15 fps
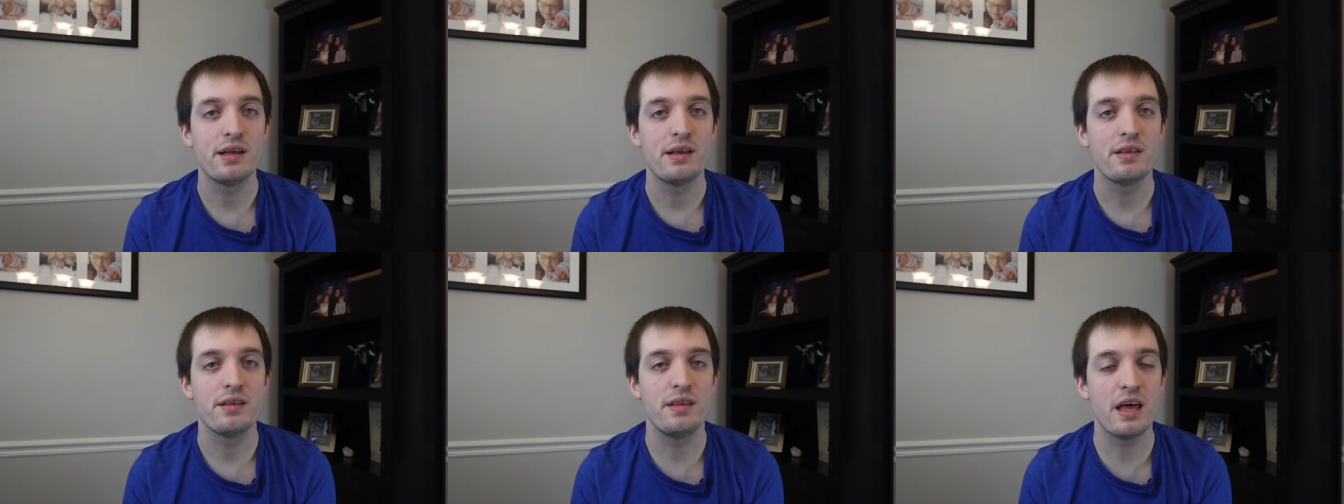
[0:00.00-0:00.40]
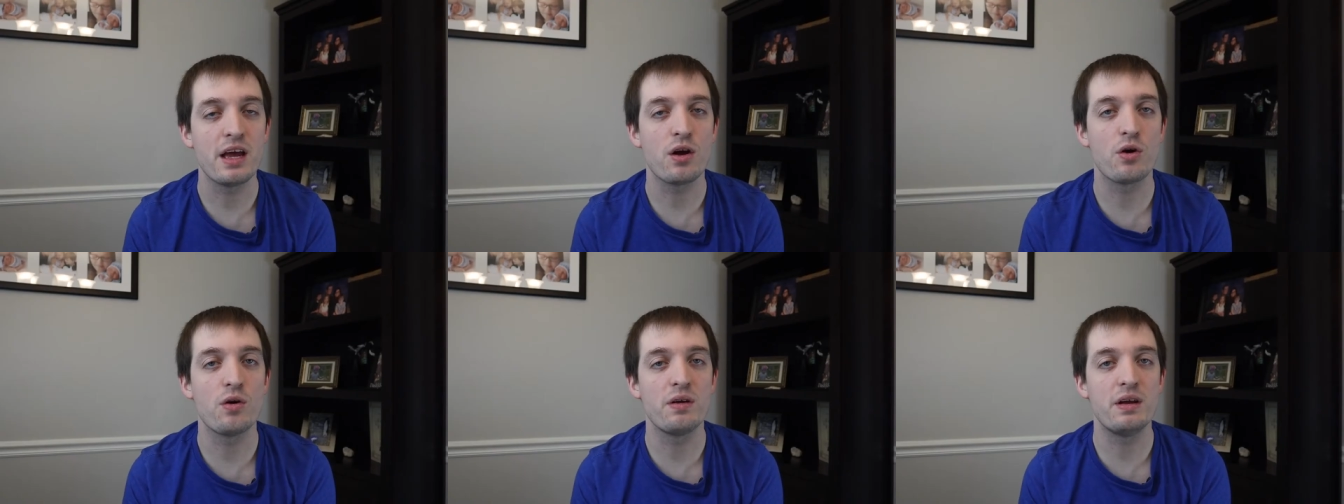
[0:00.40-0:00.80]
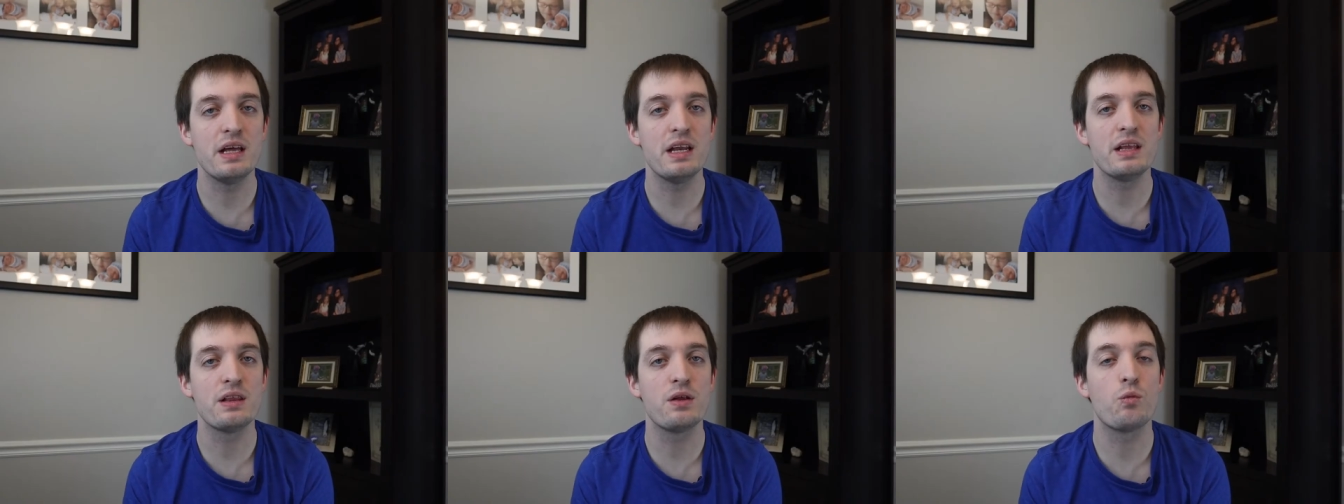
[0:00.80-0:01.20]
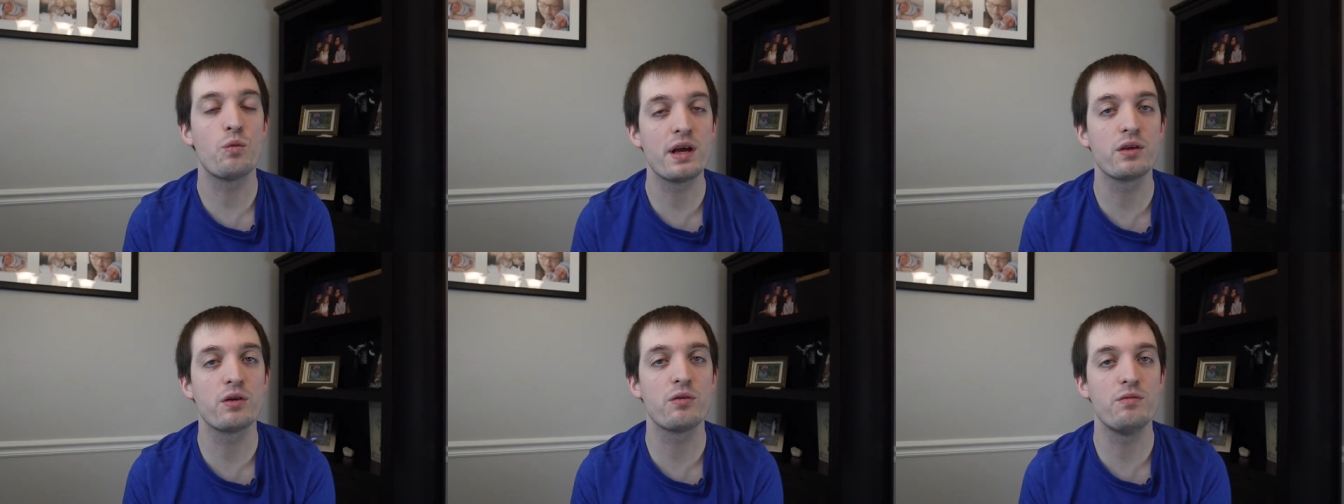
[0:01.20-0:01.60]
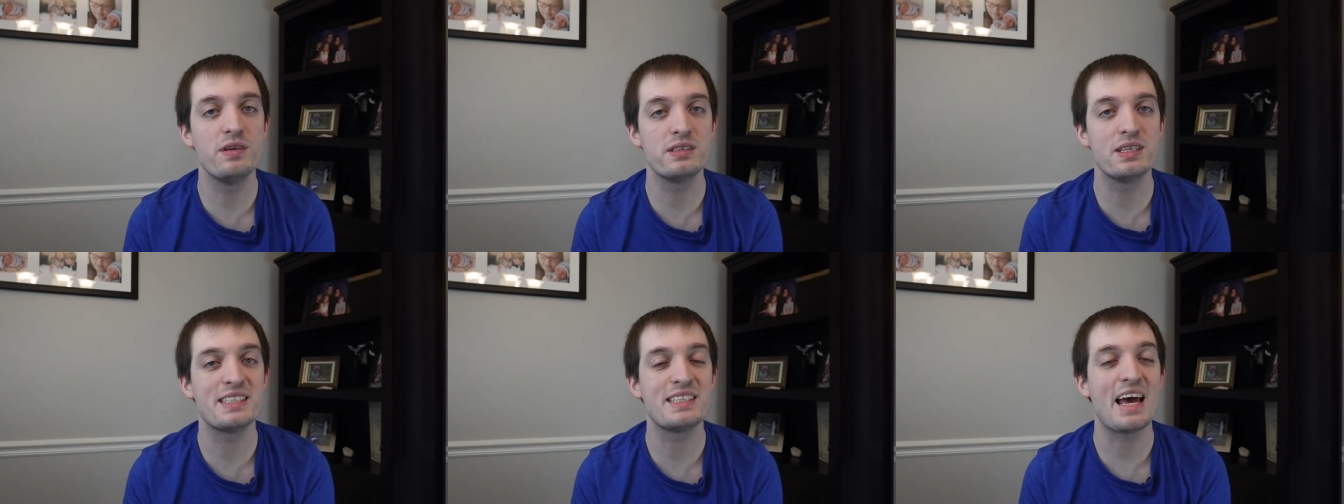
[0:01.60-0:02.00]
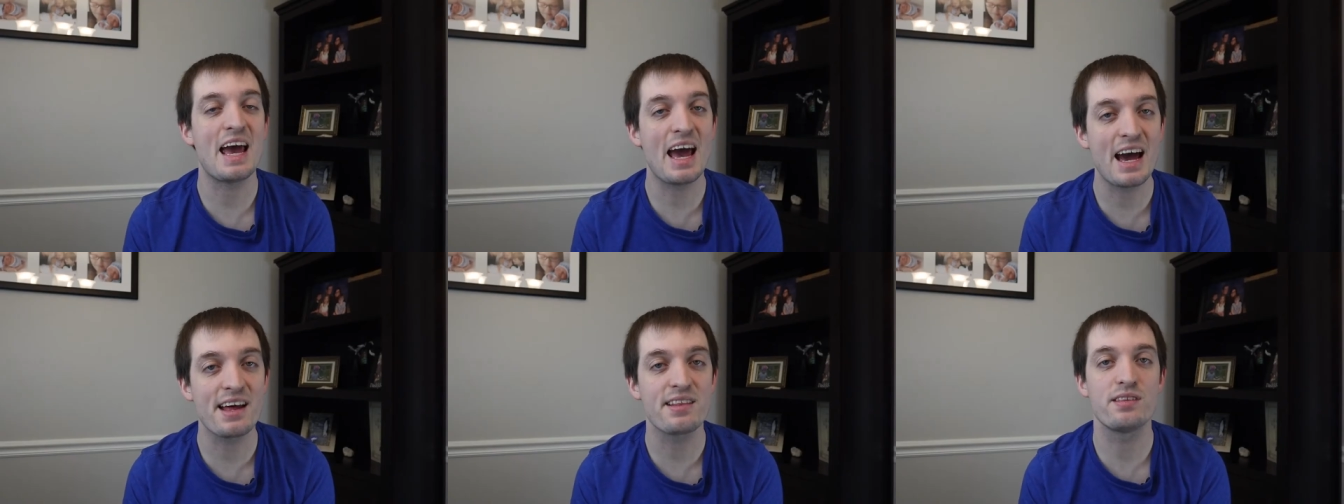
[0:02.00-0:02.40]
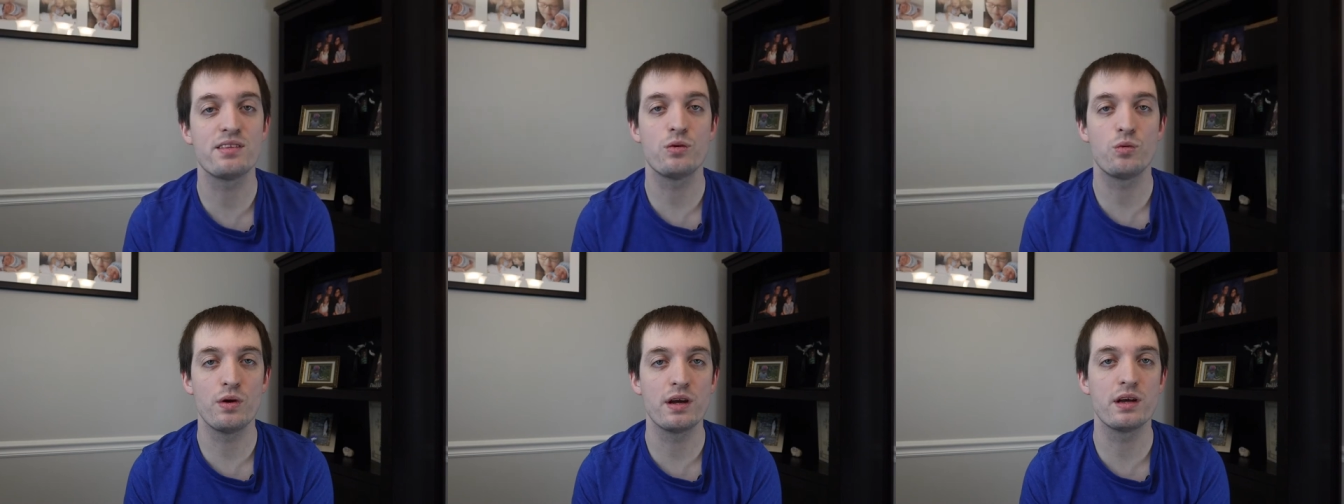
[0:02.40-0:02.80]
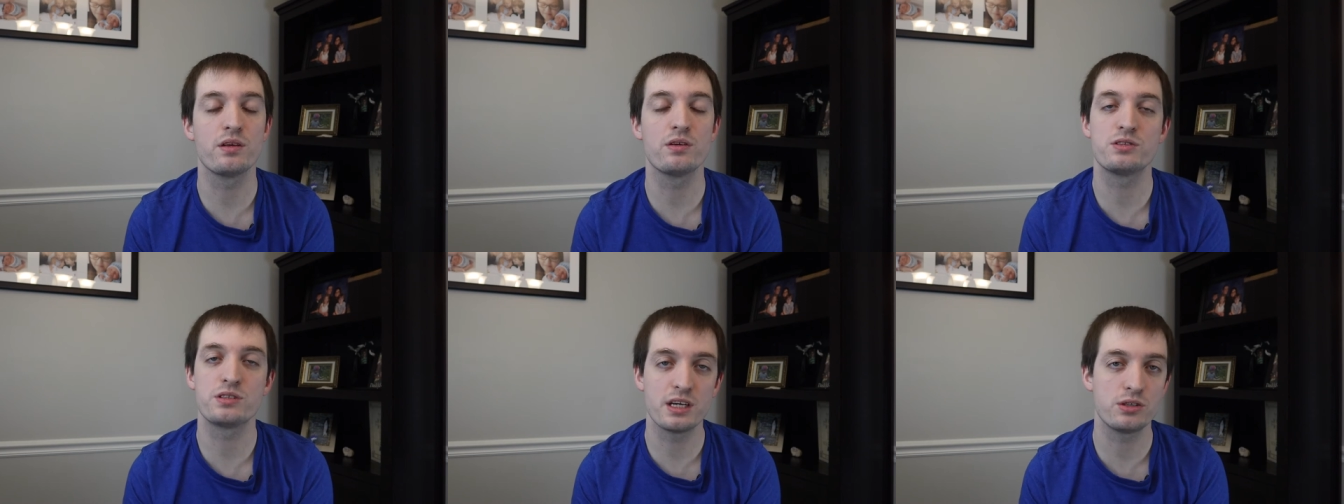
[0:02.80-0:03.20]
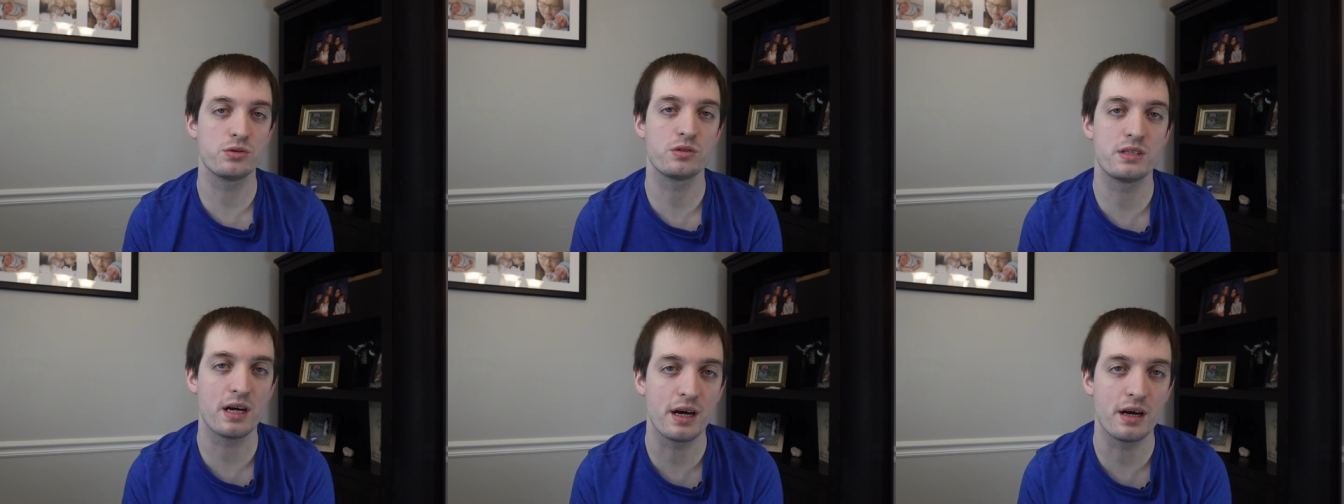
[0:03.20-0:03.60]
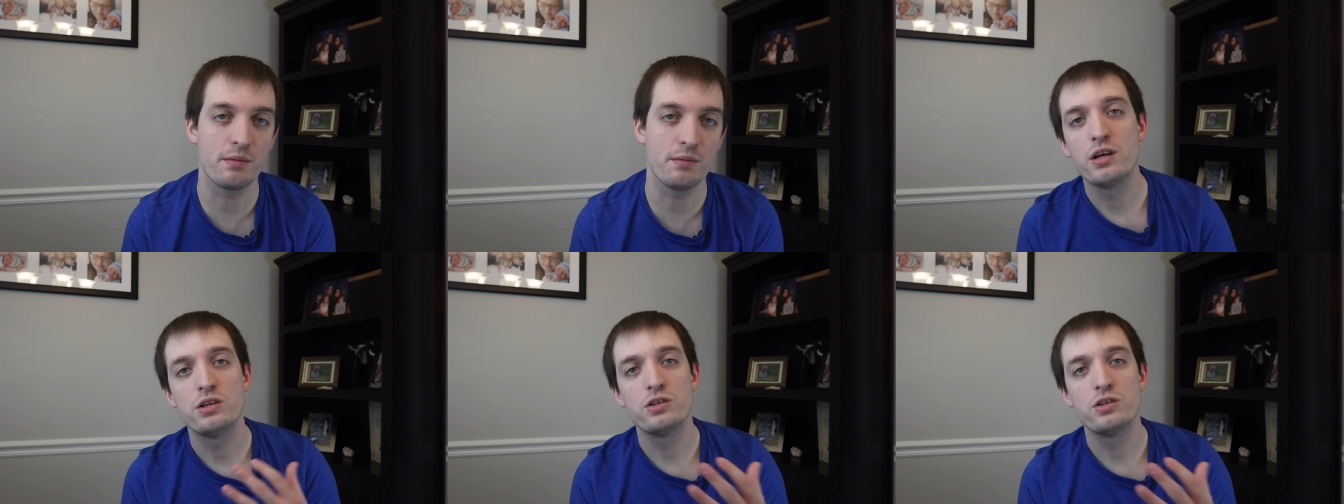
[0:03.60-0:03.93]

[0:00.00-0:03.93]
they are getting the regular visits at the regular scheduled time.